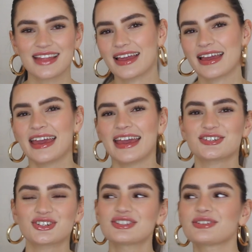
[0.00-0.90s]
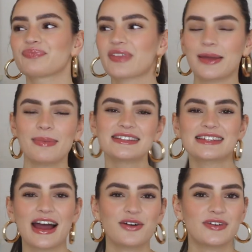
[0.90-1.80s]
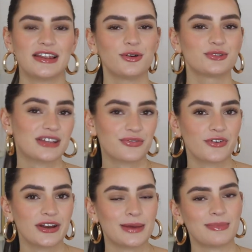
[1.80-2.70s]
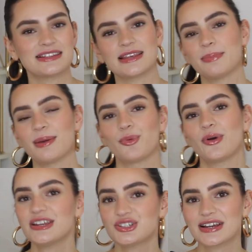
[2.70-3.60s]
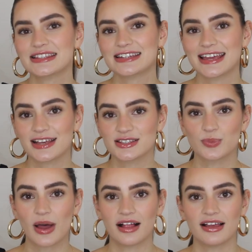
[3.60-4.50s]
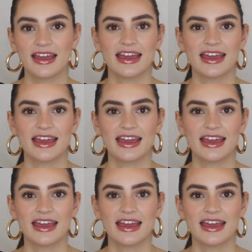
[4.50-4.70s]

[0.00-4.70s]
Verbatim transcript: Like it's just, it makes an outfit a little different, it makes it a bit more interesting as well.